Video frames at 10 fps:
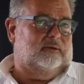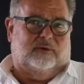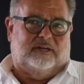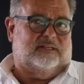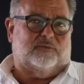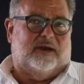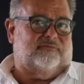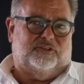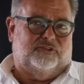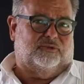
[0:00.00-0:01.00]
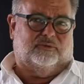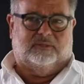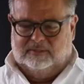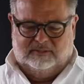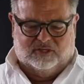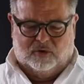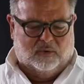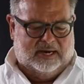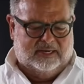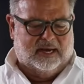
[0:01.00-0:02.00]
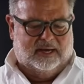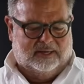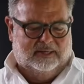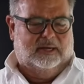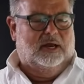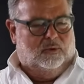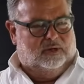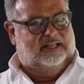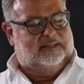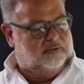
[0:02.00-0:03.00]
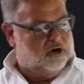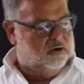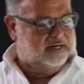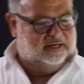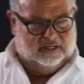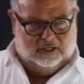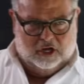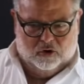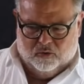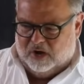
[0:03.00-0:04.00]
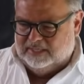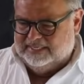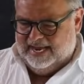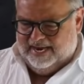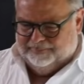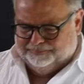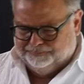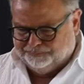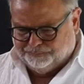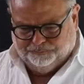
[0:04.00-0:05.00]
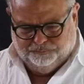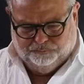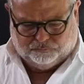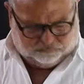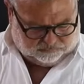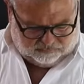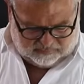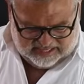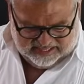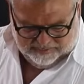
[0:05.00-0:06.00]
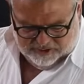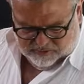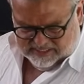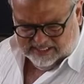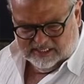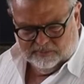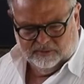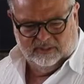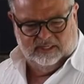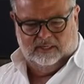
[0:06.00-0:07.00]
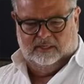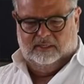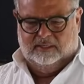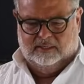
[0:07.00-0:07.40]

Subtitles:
what else do I have to do? So I look at them going low all day. I think I'm gonna do a teaspoon here